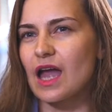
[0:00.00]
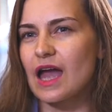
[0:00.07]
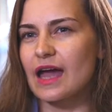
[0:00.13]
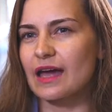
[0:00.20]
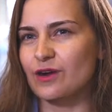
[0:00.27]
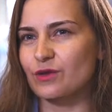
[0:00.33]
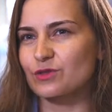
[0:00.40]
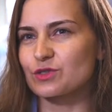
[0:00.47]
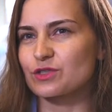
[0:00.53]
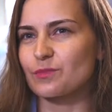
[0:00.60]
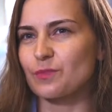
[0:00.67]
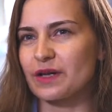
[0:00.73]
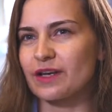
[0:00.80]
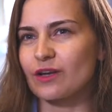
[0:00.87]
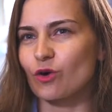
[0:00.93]
and also
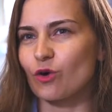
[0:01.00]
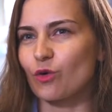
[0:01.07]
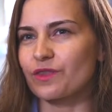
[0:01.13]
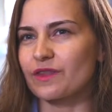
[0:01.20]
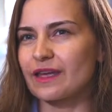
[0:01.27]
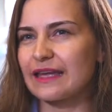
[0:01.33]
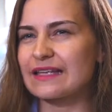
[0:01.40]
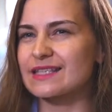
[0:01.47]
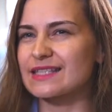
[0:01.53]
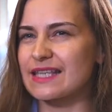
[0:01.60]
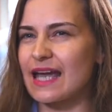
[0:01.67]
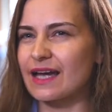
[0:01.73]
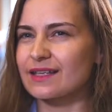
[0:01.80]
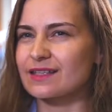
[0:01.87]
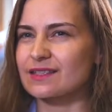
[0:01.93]
depending on
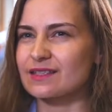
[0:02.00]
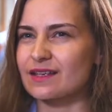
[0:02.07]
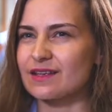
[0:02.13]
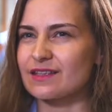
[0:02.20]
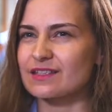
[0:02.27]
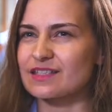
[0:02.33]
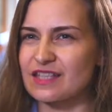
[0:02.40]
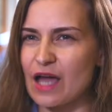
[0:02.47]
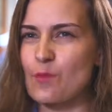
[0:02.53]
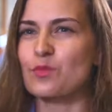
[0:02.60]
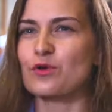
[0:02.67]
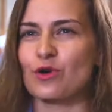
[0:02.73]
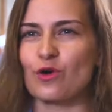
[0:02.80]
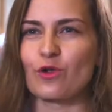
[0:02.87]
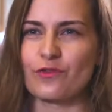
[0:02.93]
exact
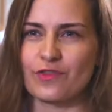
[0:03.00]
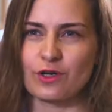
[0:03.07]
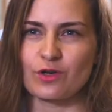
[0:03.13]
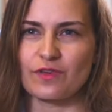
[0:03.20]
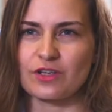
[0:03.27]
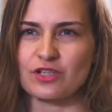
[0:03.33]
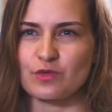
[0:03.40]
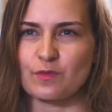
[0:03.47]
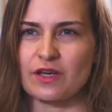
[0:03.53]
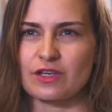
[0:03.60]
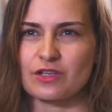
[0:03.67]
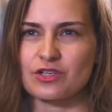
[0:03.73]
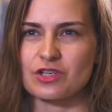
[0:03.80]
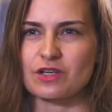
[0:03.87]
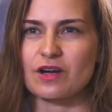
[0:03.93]
sub-role of the innovation
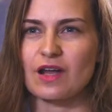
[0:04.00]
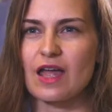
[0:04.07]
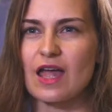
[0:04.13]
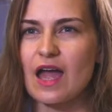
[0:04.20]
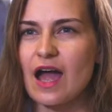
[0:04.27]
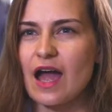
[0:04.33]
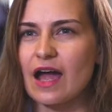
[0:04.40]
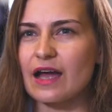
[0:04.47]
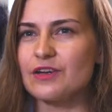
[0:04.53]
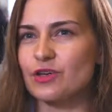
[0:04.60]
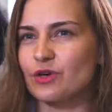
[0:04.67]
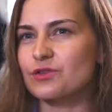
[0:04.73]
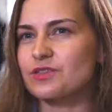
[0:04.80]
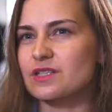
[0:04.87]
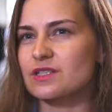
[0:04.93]
manager. I
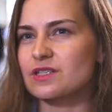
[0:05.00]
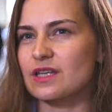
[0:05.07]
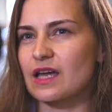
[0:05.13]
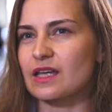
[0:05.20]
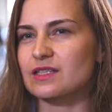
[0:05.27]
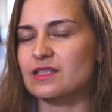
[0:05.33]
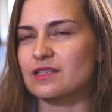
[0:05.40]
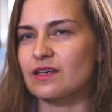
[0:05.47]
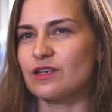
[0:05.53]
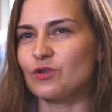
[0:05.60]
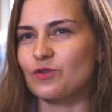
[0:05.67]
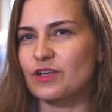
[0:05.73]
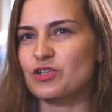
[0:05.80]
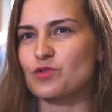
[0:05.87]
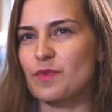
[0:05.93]
noticed that
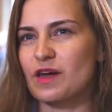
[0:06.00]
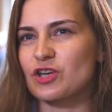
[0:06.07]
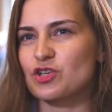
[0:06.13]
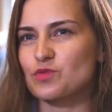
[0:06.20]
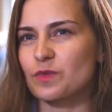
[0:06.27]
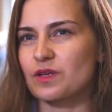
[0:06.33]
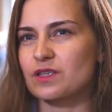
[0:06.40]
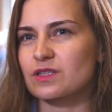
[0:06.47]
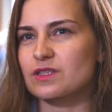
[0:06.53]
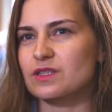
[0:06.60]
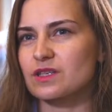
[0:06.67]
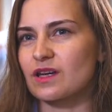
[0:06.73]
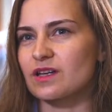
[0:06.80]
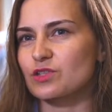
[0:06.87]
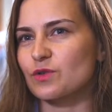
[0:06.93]
innovation
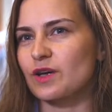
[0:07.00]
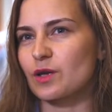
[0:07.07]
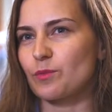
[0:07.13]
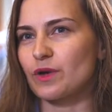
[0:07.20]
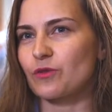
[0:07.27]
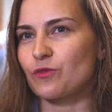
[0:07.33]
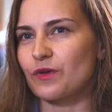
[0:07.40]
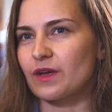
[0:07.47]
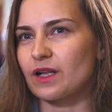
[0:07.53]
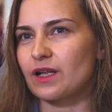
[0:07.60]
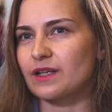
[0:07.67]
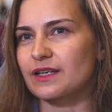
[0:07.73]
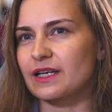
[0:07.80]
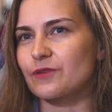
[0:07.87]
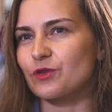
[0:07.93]
management is quite a big
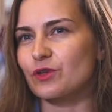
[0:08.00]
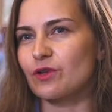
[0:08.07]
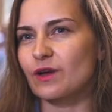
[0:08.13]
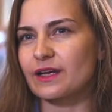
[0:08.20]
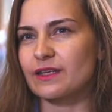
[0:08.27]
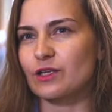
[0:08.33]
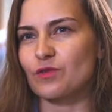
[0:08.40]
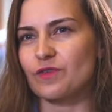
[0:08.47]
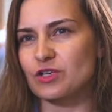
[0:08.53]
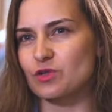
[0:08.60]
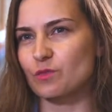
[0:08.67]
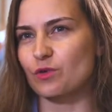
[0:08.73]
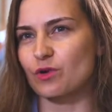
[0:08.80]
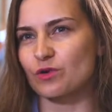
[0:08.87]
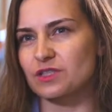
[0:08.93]
field, and if you look at the
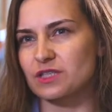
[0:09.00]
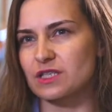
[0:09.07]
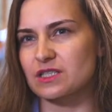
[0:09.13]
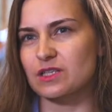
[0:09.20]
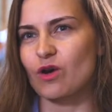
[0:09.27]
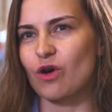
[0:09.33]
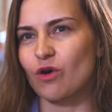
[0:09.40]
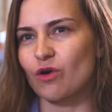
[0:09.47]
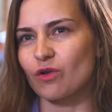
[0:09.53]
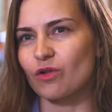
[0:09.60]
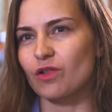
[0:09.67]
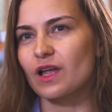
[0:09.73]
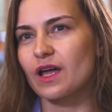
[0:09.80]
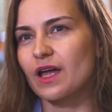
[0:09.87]
innovation process as a whole,